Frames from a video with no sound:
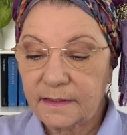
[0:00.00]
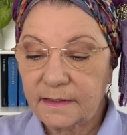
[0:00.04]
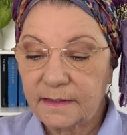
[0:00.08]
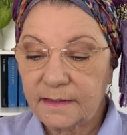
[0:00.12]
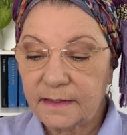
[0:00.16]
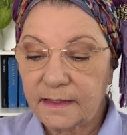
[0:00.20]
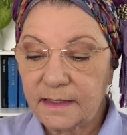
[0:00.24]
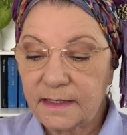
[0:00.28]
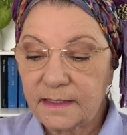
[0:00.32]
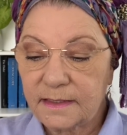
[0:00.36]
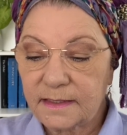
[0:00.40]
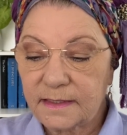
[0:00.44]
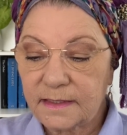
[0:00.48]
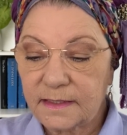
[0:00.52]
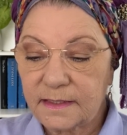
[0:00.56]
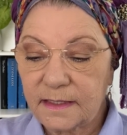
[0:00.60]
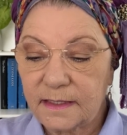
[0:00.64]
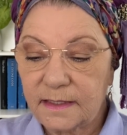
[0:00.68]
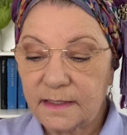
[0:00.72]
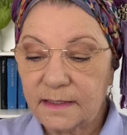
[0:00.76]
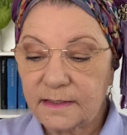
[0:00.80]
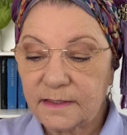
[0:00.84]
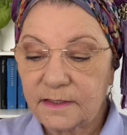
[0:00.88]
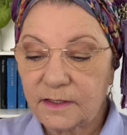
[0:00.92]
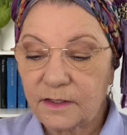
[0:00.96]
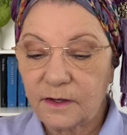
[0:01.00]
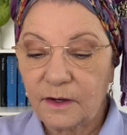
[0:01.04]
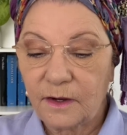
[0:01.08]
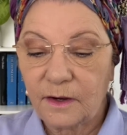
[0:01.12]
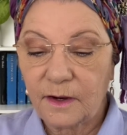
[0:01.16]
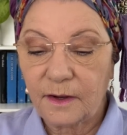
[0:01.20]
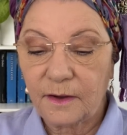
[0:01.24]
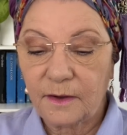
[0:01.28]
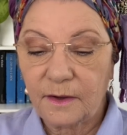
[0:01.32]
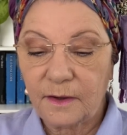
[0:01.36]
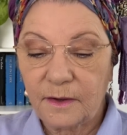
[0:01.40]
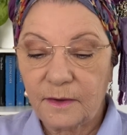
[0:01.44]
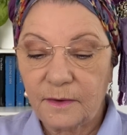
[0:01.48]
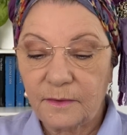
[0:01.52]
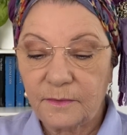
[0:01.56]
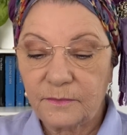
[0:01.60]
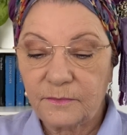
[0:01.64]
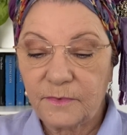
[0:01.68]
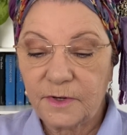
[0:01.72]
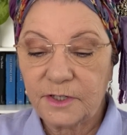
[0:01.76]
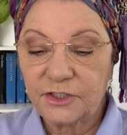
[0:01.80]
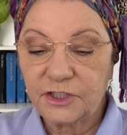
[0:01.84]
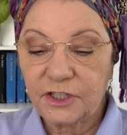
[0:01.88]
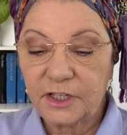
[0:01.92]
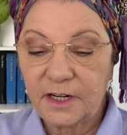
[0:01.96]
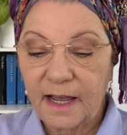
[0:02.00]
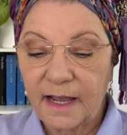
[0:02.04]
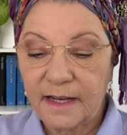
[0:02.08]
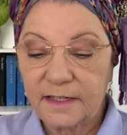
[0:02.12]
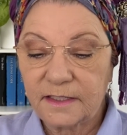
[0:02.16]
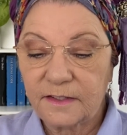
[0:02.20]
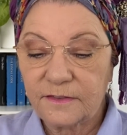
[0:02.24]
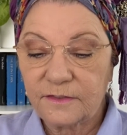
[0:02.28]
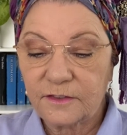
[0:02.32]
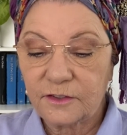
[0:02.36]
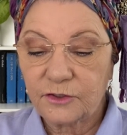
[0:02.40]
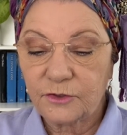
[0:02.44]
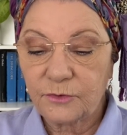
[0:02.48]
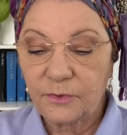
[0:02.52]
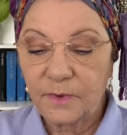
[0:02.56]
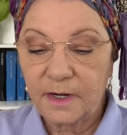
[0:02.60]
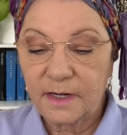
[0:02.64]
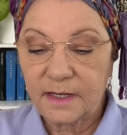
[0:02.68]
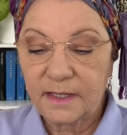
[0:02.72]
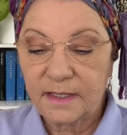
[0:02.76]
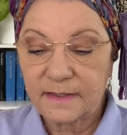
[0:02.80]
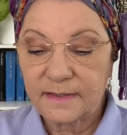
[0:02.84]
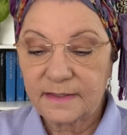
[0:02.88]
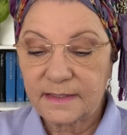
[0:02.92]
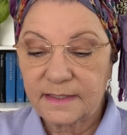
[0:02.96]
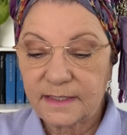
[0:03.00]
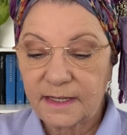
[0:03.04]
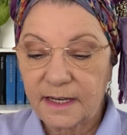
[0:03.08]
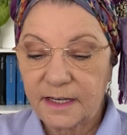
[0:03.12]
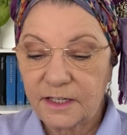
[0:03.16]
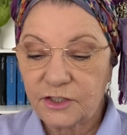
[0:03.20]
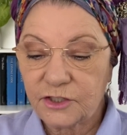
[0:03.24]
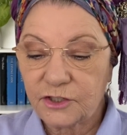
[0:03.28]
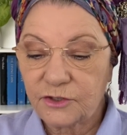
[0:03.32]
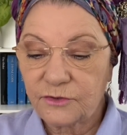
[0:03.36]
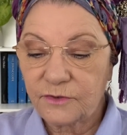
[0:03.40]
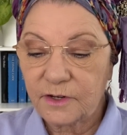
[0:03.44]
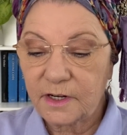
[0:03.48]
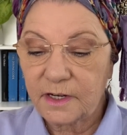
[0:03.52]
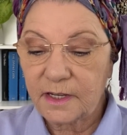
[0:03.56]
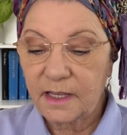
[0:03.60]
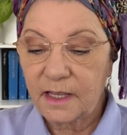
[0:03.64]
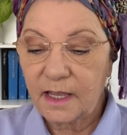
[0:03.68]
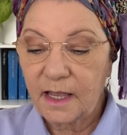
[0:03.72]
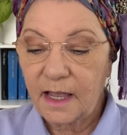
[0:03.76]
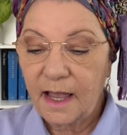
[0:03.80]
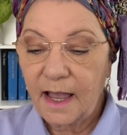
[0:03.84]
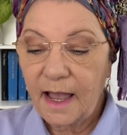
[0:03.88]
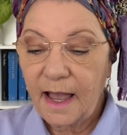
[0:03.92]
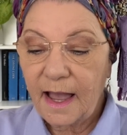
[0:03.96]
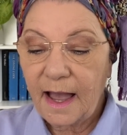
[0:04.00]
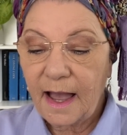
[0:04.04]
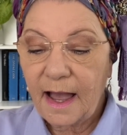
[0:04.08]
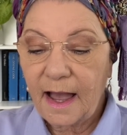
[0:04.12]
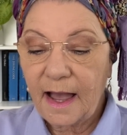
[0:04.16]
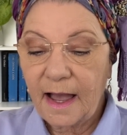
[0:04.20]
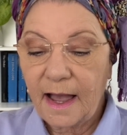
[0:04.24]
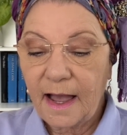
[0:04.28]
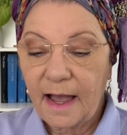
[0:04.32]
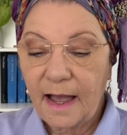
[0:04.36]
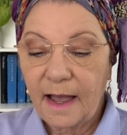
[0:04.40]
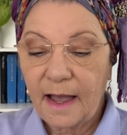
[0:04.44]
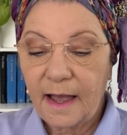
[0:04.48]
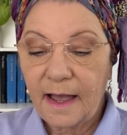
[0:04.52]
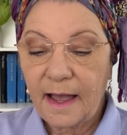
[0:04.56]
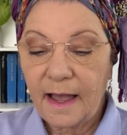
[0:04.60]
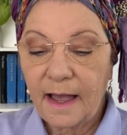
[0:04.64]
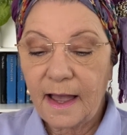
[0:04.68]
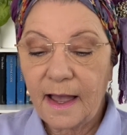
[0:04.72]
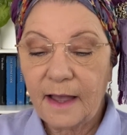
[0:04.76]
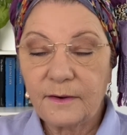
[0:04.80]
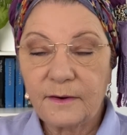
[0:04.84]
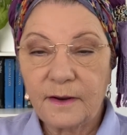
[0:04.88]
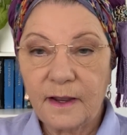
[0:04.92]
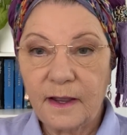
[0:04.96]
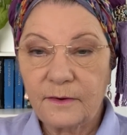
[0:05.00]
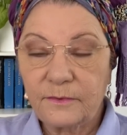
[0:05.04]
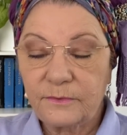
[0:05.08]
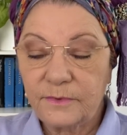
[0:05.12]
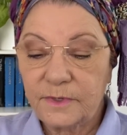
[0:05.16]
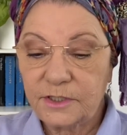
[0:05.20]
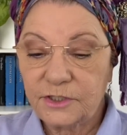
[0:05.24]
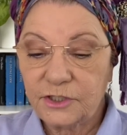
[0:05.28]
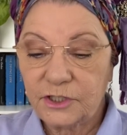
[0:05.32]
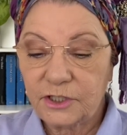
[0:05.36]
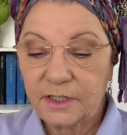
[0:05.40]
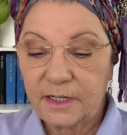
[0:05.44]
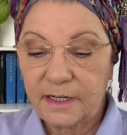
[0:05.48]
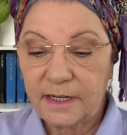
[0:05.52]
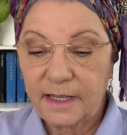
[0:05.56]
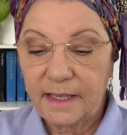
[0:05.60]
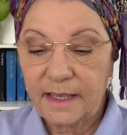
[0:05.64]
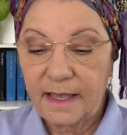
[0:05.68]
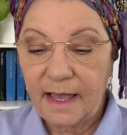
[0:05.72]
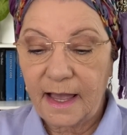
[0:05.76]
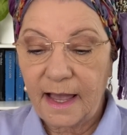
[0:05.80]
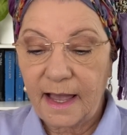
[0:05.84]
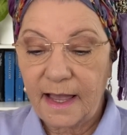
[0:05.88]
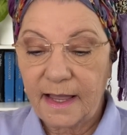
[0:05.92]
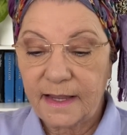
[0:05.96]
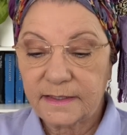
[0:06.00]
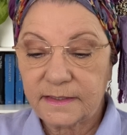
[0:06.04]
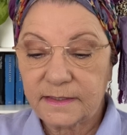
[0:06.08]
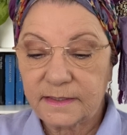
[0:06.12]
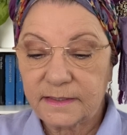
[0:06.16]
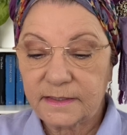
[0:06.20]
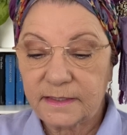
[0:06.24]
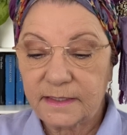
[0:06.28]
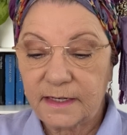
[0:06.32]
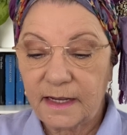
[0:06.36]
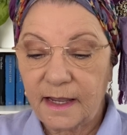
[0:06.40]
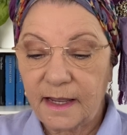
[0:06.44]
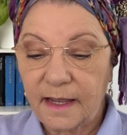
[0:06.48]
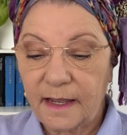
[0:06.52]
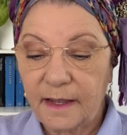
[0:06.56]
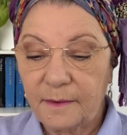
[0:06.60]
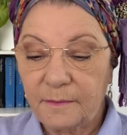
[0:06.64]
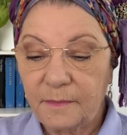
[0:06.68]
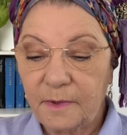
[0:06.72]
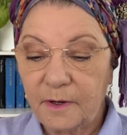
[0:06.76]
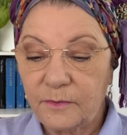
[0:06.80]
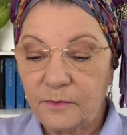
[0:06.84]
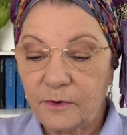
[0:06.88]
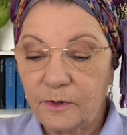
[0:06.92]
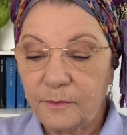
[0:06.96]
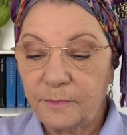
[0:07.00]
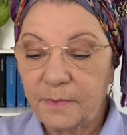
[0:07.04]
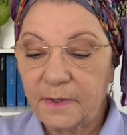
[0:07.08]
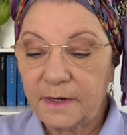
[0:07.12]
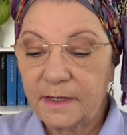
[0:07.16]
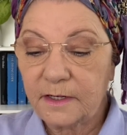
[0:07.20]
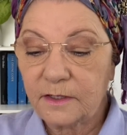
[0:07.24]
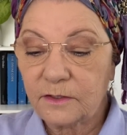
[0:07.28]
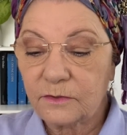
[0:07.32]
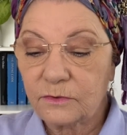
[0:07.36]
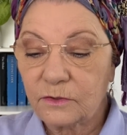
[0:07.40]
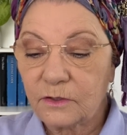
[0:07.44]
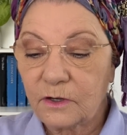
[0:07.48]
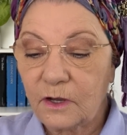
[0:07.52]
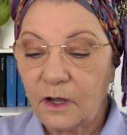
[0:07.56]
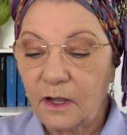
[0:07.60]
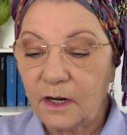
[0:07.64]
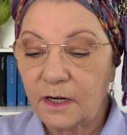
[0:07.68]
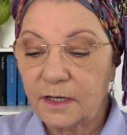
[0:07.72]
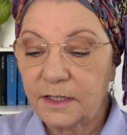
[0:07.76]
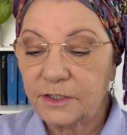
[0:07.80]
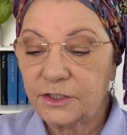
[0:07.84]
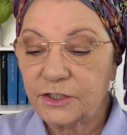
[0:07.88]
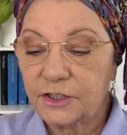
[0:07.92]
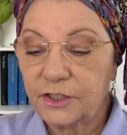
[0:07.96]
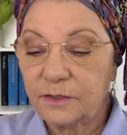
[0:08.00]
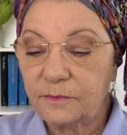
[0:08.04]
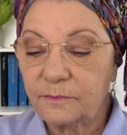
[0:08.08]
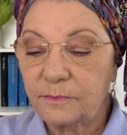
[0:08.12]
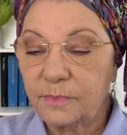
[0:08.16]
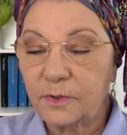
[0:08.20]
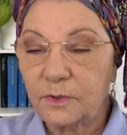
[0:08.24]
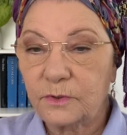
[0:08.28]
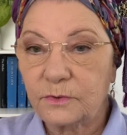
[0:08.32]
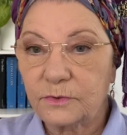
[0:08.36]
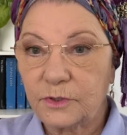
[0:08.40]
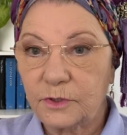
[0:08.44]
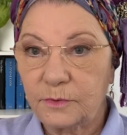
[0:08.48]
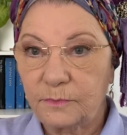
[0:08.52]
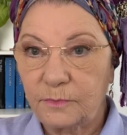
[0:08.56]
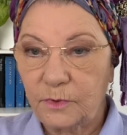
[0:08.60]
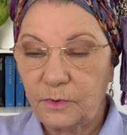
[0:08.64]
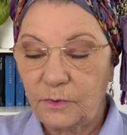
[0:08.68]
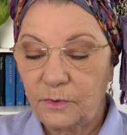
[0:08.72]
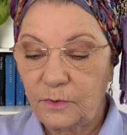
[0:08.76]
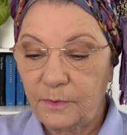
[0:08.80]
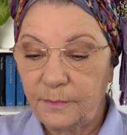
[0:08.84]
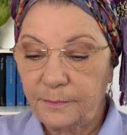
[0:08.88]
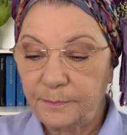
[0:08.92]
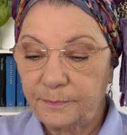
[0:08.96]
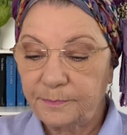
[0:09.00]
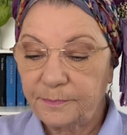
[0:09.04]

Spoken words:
this is originated in the 20th century, originally at a rabbinical college in Baltimore.